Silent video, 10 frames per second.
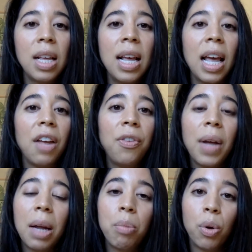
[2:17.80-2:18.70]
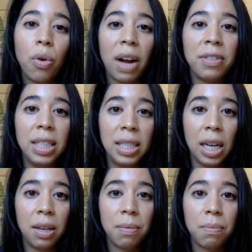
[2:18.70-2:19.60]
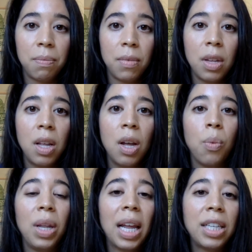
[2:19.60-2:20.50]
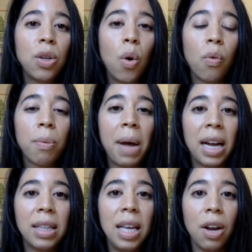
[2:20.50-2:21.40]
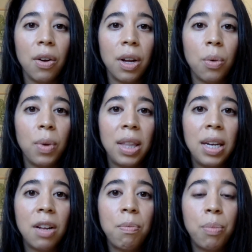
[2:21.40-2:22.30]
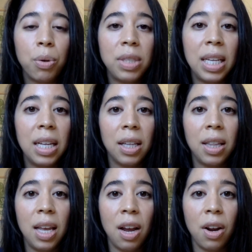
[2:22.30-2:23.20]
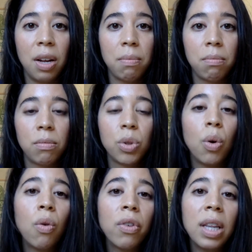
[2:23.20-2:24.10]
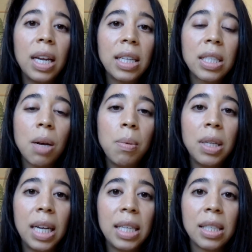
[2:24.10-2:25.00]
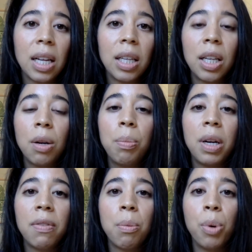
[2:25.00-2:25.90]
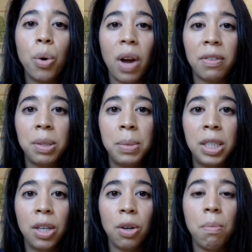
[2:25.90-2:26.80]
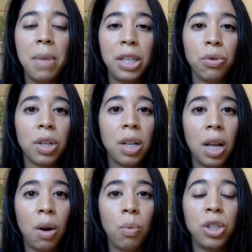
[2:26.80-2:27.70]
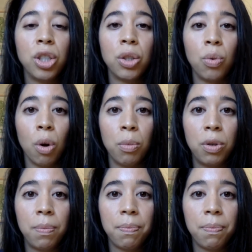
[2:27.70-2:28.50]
If you had bone grafting done, we like to overpack the area with enough bone to heal in the area. So over the next couple of days, a little bit of the bone grafting material may trickle out, which is normal.